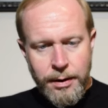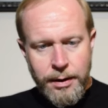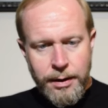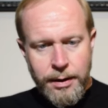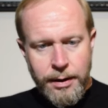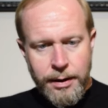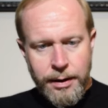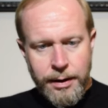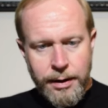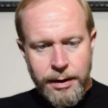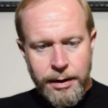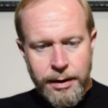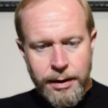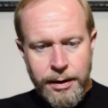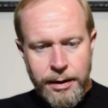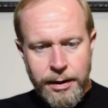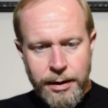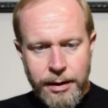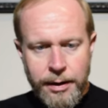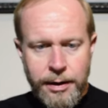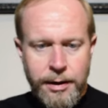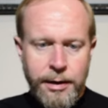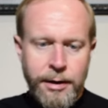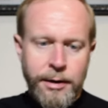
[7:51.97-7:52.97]

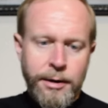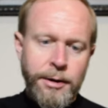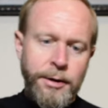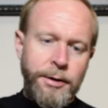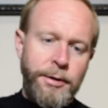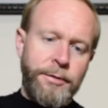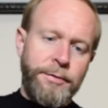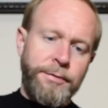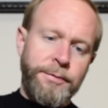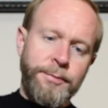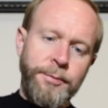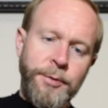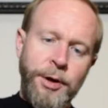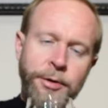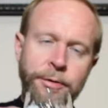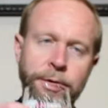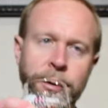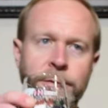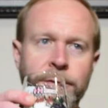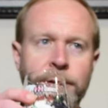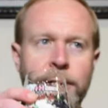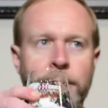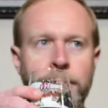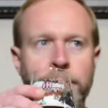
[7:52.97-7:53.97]
I
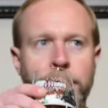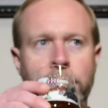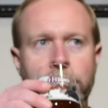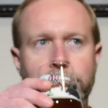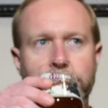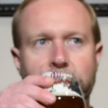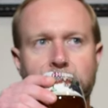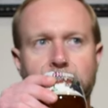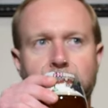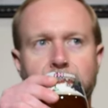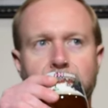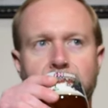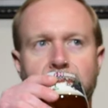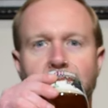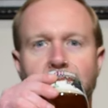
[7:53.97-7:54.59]
already forget where I was going with